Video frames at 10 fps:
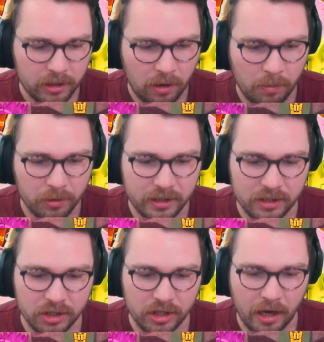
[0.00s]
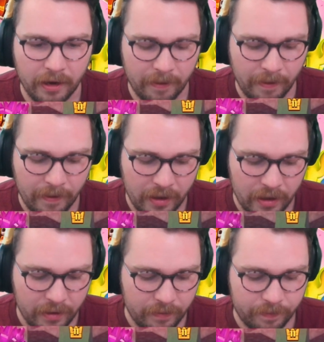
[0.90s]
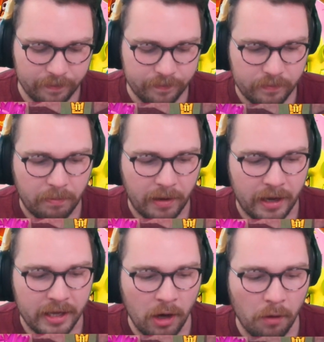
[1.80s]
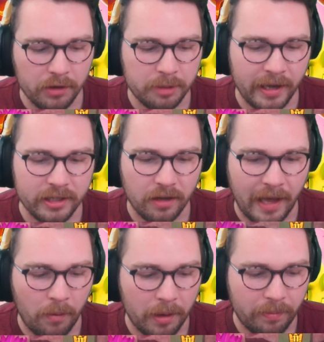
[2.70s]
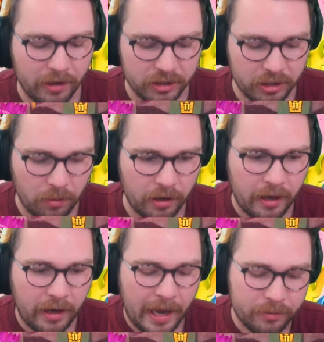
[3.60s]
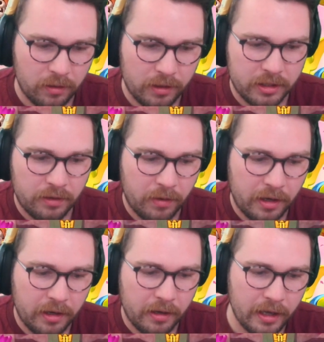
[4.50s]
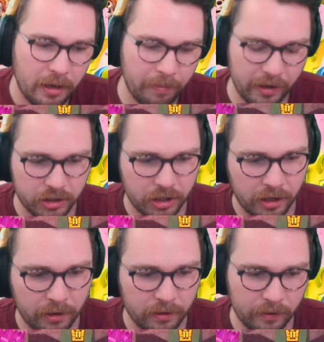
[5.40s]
Almost gets a shot. But he overspent on that one push, so we're going to absolutely see if we can get a punish here.